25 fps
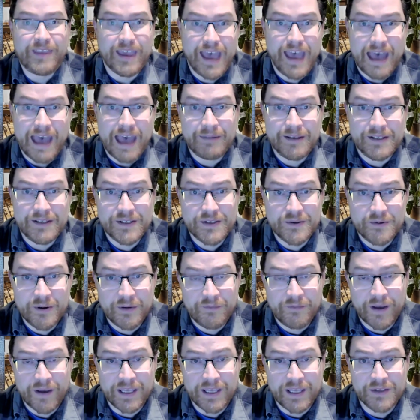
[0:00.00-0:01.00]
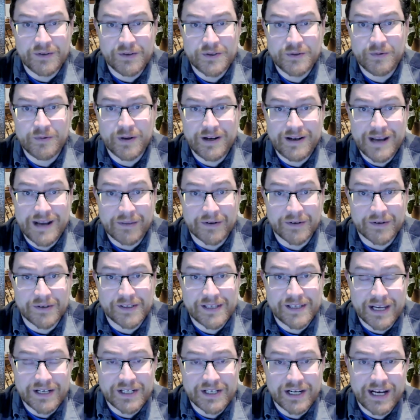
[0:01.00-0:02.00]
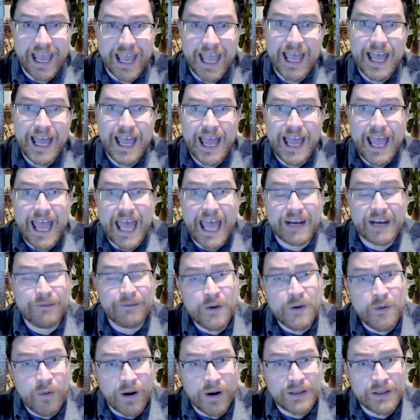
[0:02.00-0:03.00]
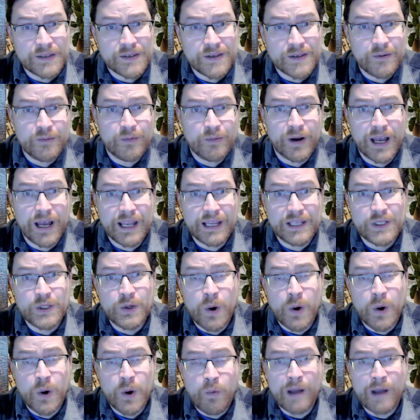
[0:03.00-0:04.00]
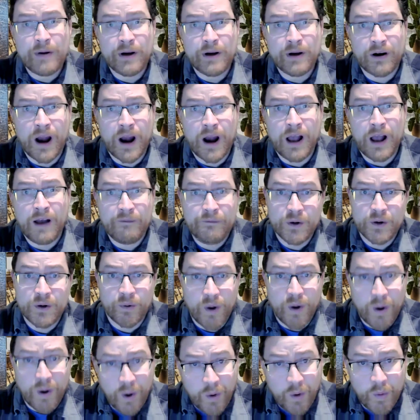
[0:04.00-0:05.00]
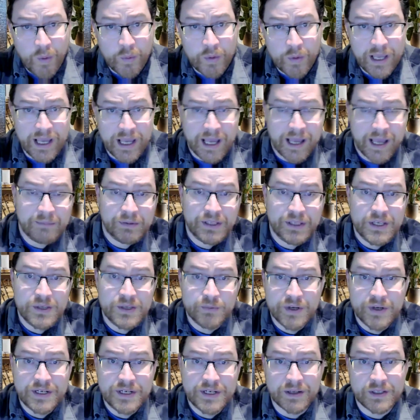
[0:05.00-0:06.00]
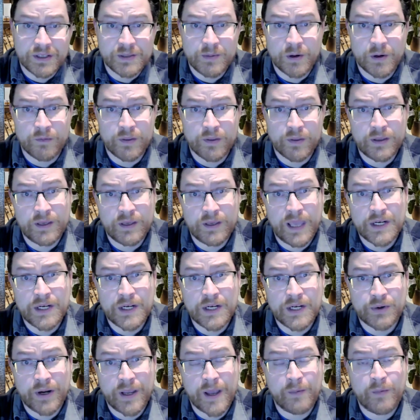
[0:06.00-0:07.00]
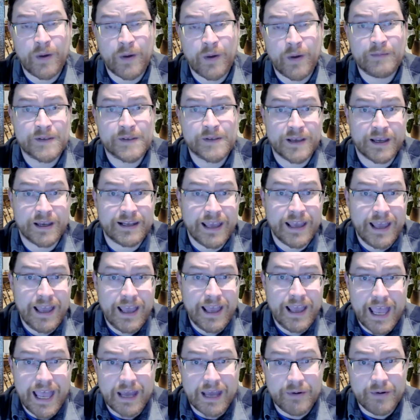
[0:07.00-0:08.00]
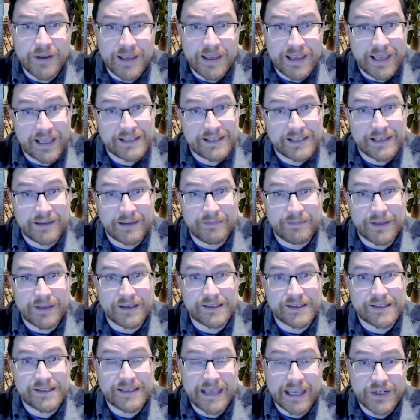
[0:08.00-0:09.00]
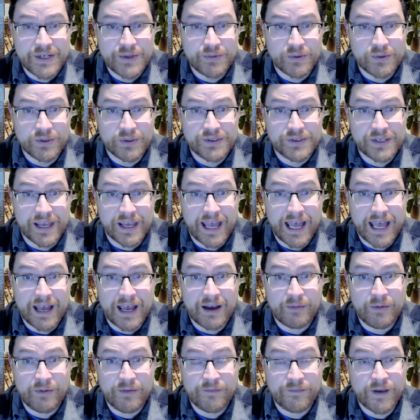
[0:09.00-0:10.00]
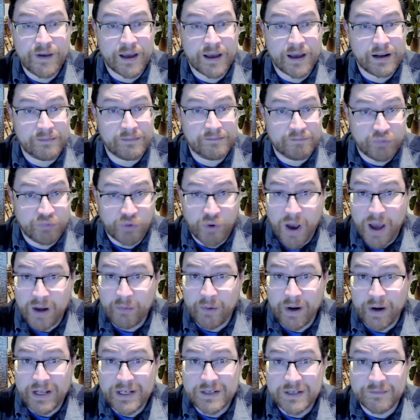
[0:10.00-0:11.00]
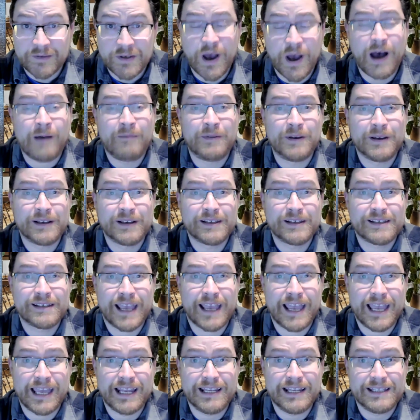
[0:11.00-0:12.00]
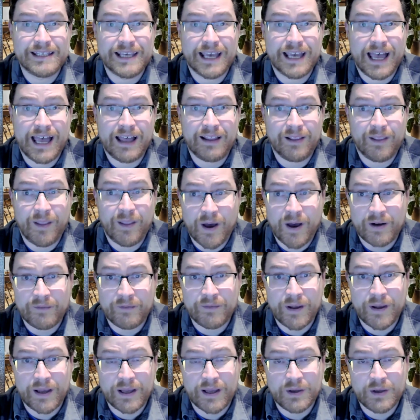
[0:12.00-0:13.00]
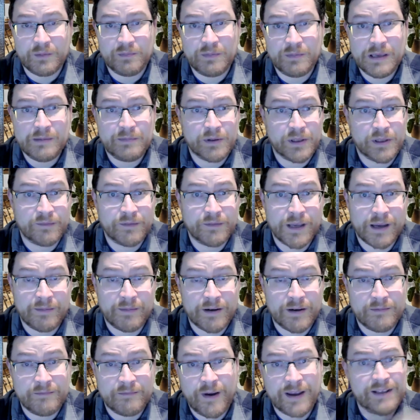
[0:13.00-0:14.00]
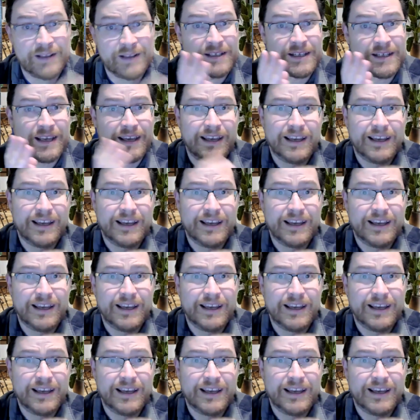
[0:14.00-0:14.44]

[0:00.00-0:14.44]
Happy to invite you to another session. And if you want to do a webinar of your own, please reach out to me over the HREI website and we can get something scheduled. We've got a broad range of topics and a lot of good people have come and went